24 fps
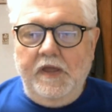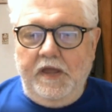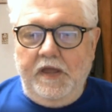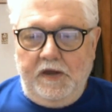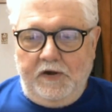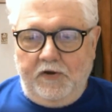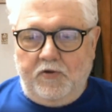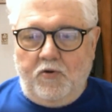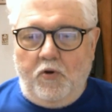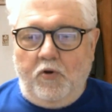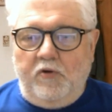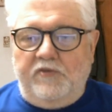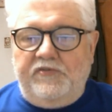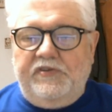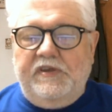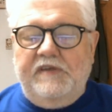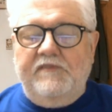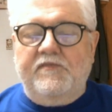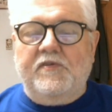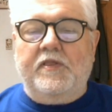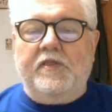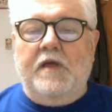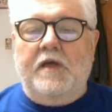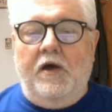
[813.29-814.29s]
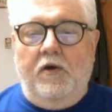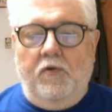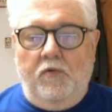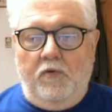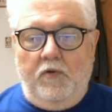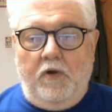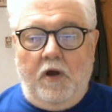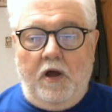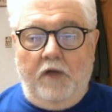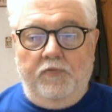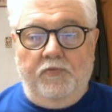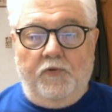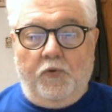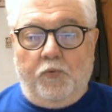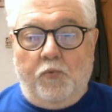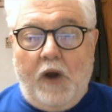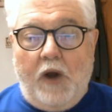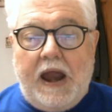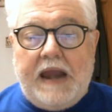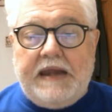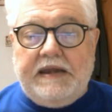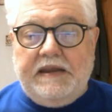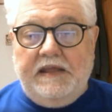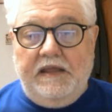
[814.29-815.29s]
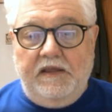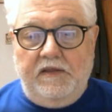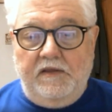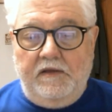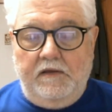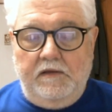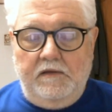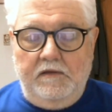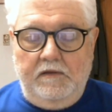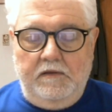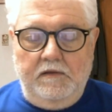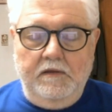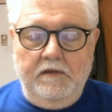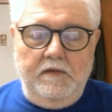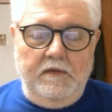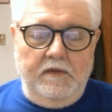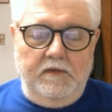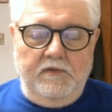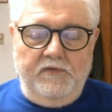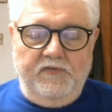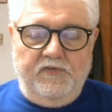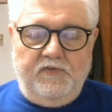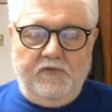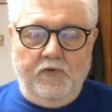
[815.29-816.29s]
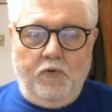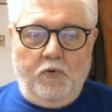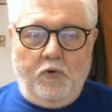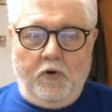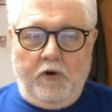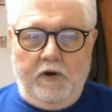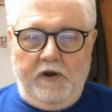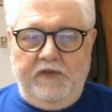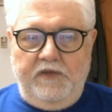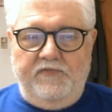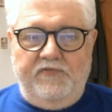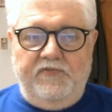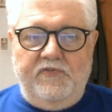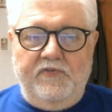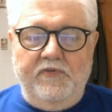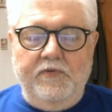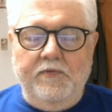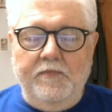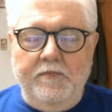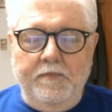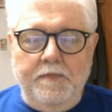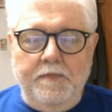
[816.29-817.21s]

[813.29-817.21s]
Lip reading: And of course, even though on the writing stories,